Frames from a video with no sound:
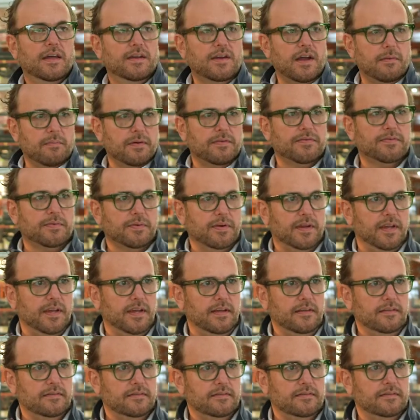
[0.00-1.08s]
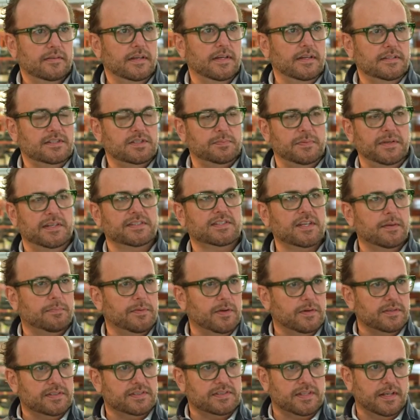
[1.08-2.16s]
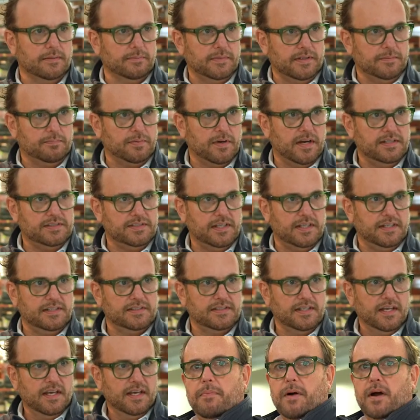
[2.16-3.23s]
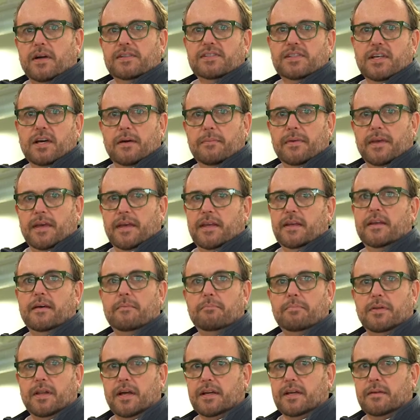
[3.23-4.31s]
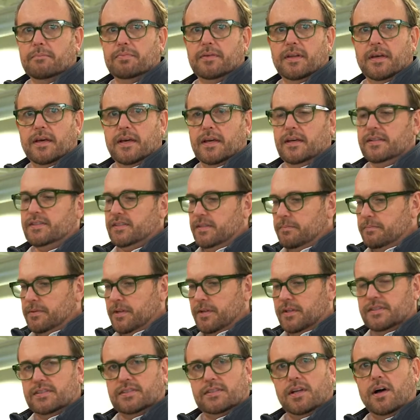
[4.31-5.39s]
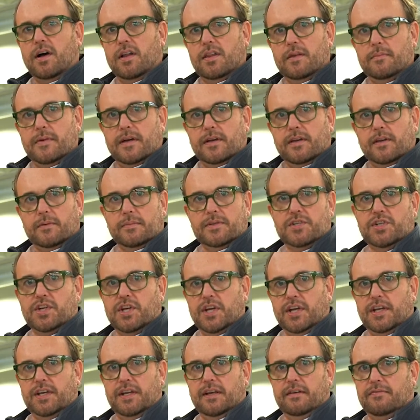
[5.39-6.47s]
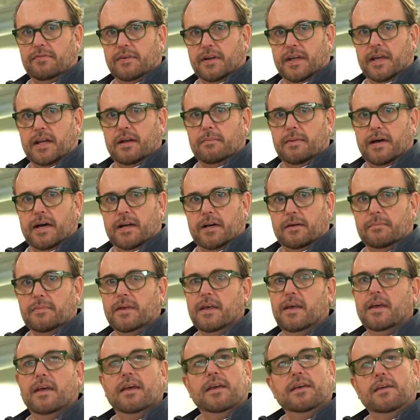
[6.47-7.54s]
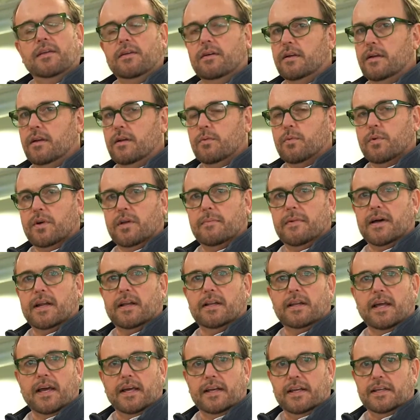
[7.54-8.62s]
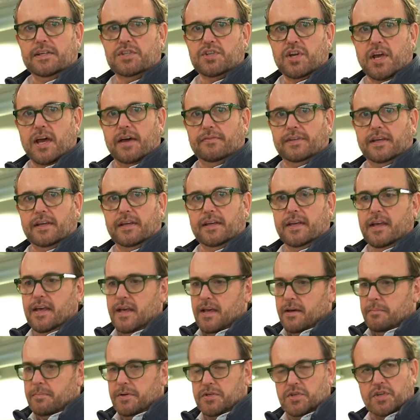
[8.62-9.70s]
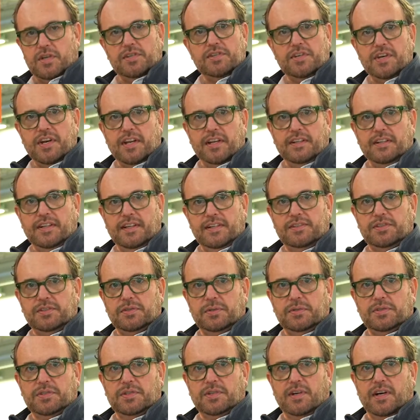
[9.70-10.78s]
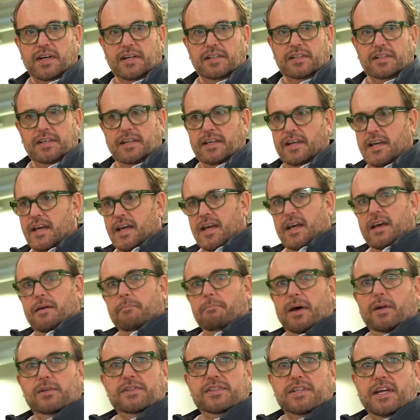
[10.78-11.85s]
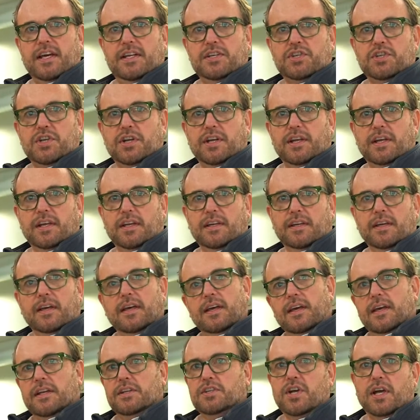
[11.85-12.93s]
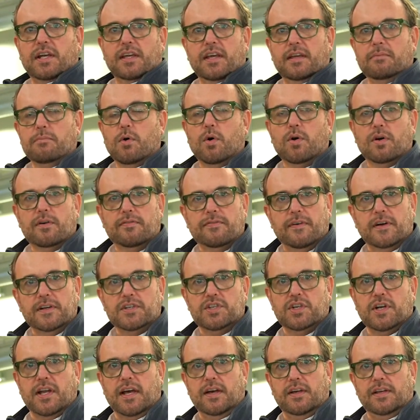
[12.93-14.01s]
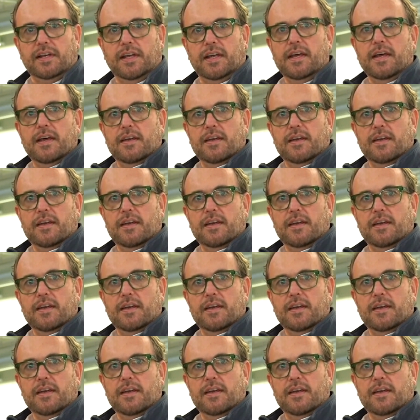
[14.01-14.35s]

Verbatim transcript: Number three, it speeds up your assembly process. Parts come in, plug and play, simply install them on your machine and forget about them. You don't need to worry about aligning shafting, positioning lead screws correctly, belt tensioning, checking motor functionality.